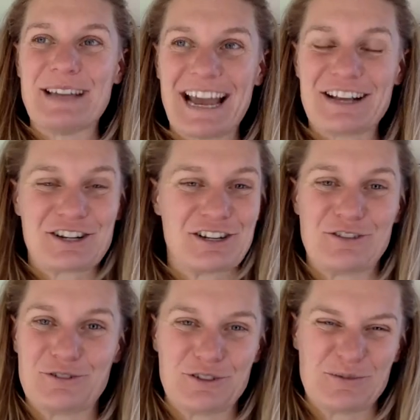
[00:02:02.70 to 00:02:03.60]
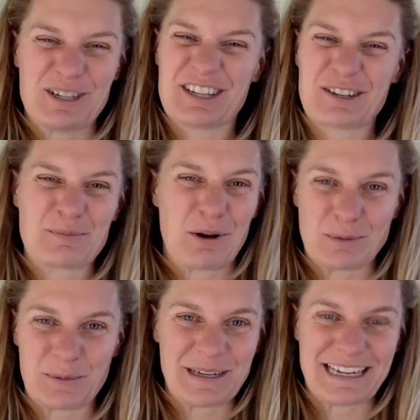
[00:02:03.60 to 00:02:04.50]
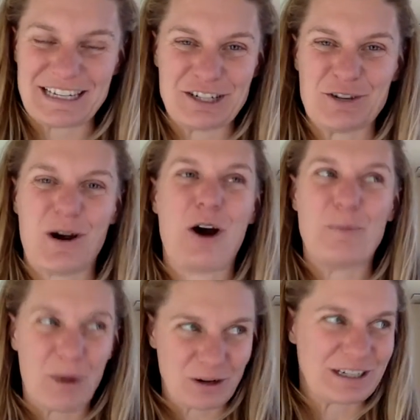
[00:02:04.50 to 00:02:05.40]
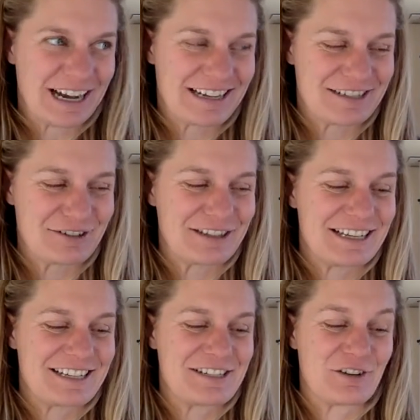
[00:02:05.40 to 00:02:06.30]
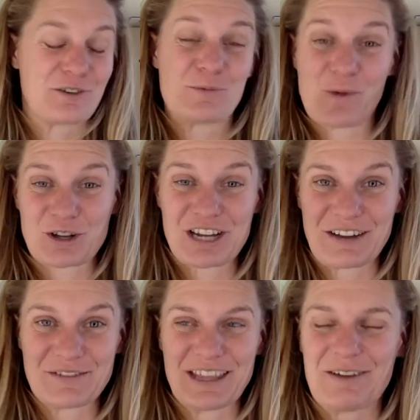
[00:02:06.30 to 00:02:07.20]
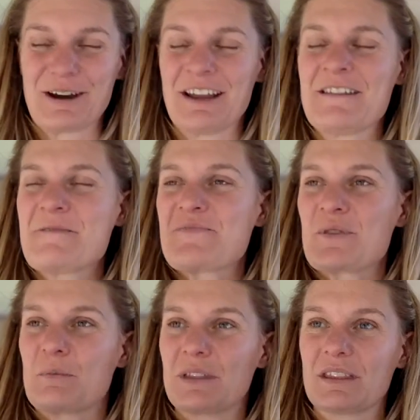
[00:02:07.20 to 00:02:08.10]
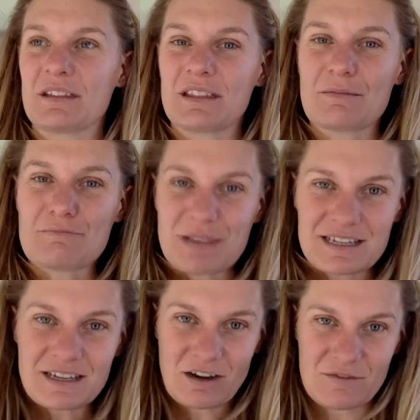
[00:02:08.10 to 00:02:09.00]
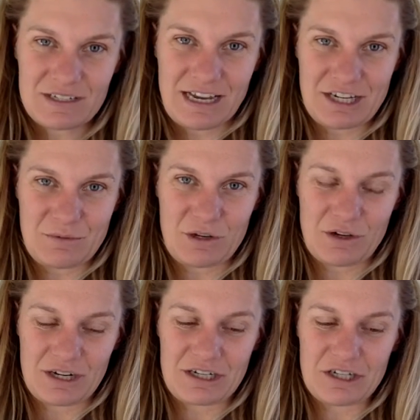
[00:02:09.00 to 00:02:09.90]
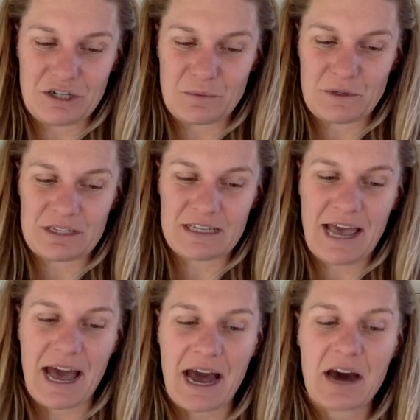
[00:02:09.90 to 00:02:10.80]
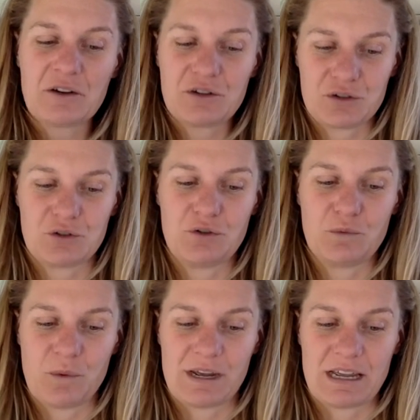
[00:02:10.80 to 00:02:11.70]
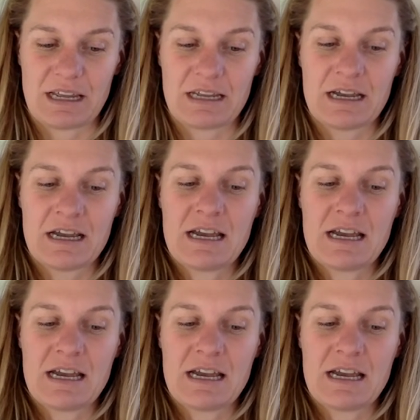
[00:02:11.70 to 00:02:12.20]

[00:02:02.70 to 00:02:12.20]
we actually thought that we just probably need to do a whole podcast on this, so watch out for that one. But the messy conversation we got into was how do we